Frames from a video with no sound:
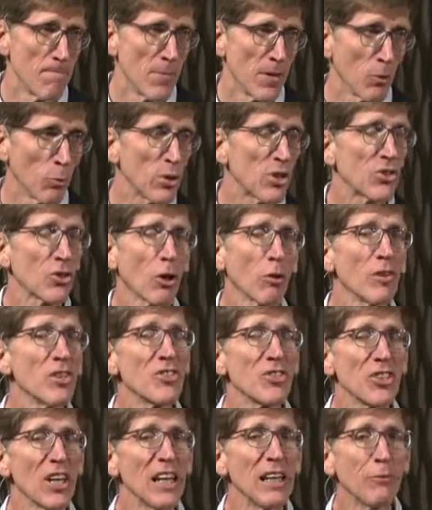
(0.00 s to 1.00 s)
We serve a
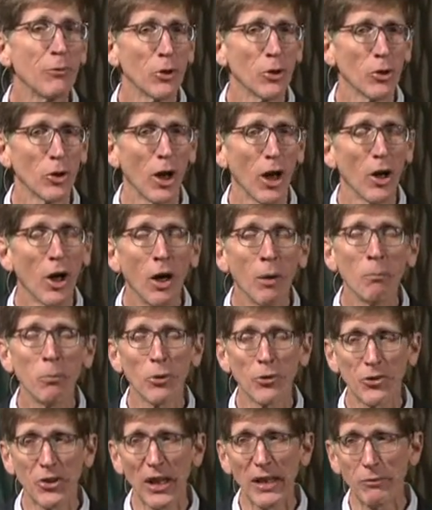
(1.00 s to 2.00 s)
Savior, a humble
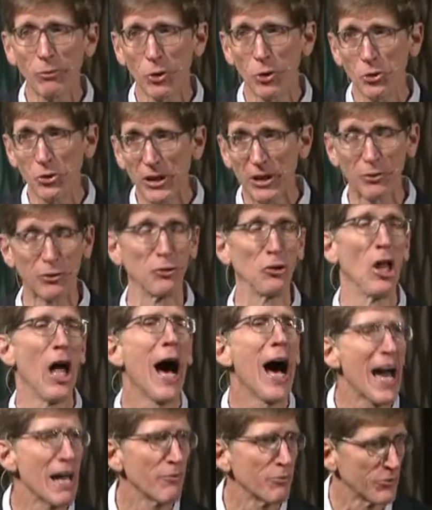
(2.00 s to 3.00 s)
Savior who gives
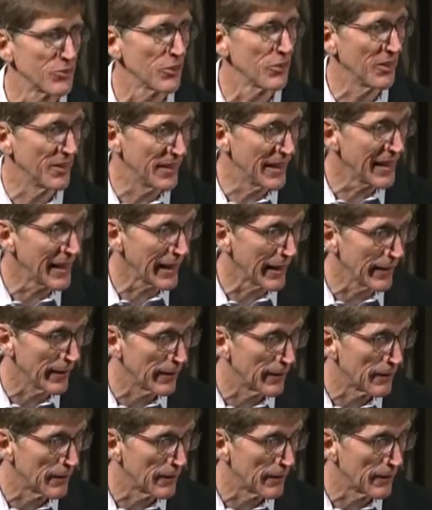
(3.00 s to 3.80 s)
life to the dead.